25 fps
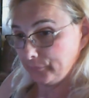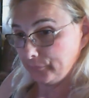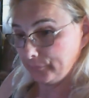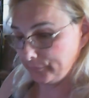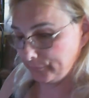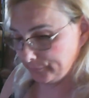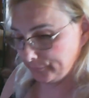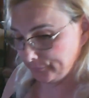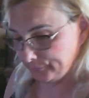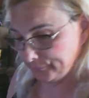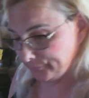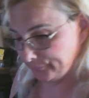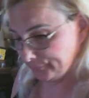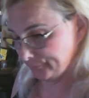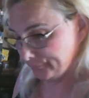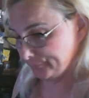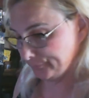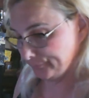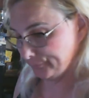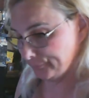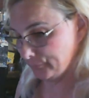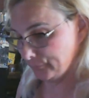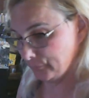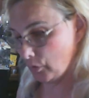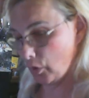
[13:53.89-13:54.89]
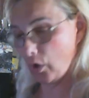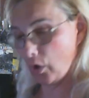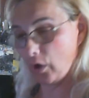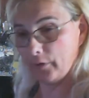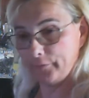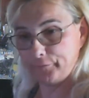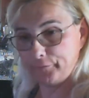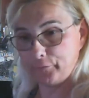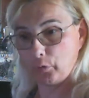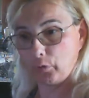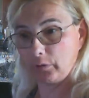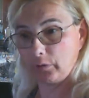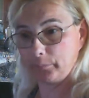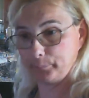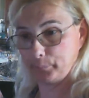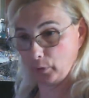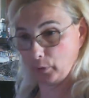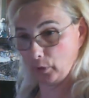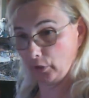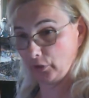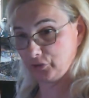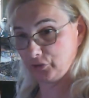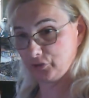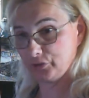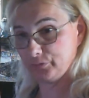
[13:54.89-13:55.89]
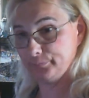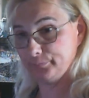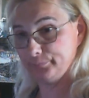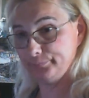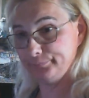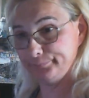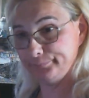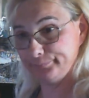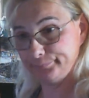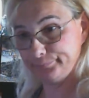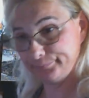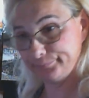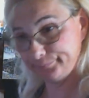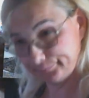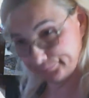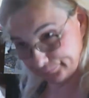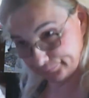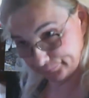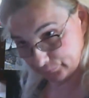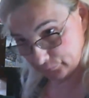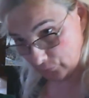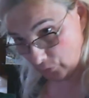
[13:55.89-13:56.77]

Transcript: all 4 books, audiobook,